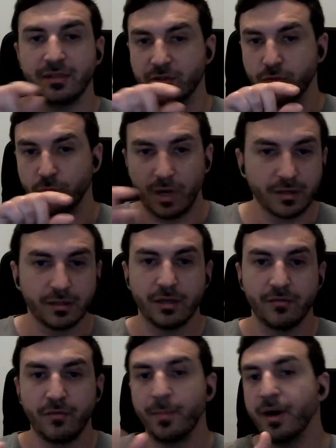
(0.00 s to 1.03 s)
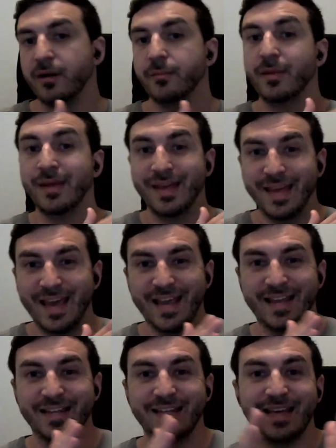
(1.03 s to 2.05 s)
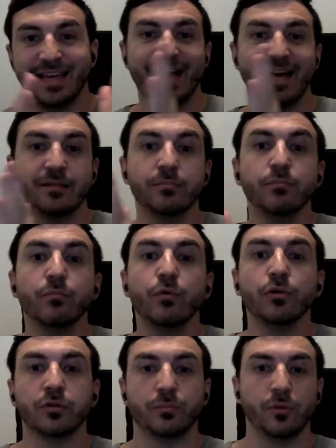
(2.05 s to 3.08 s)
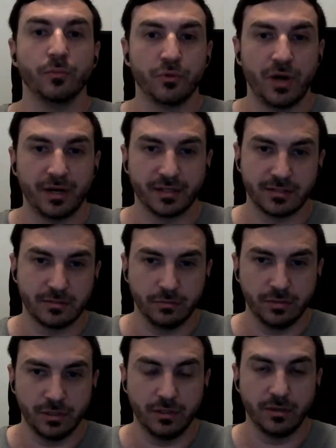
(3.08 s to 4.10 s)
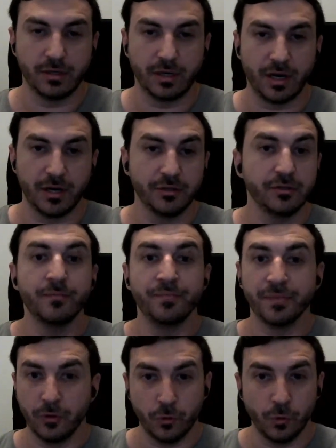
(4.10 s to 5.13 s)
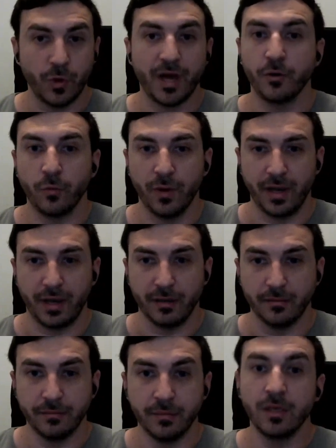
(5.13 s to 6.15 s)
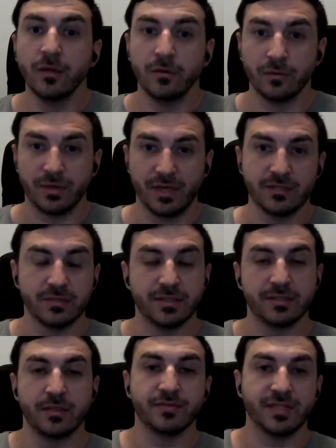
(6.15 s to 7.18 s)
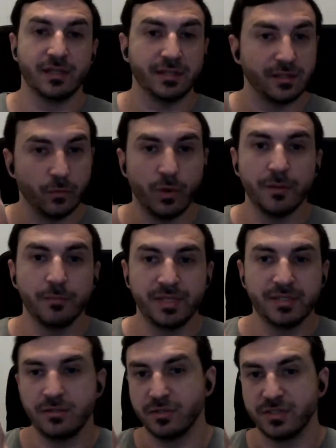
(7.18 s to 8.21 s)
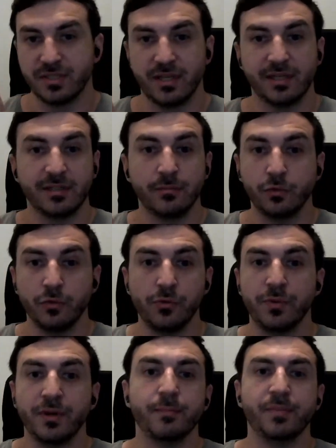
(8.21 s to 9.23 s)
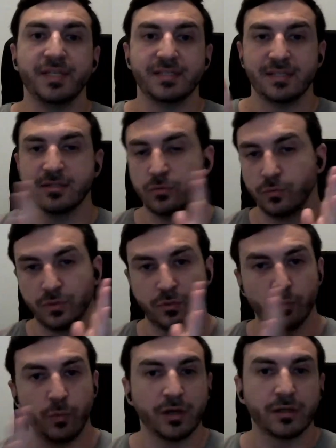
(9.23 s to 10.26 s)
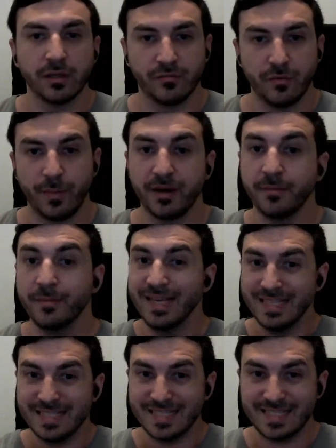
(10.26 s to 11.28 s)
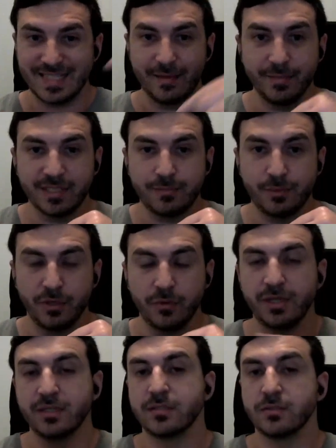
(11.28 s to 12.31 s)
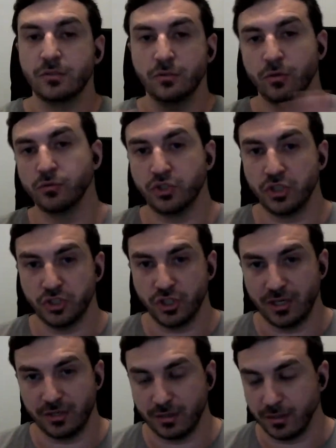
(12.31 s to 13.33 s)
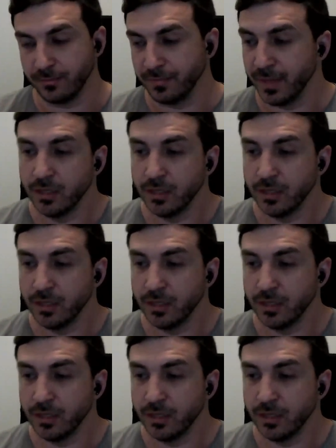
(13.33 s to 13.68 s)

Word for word: It's one click of a button, and they add multiple products to their cart right away. Okay, so instead of selling them one piece, you're selling them two or three pieces with one click of a button. Same experience, you don't change anything.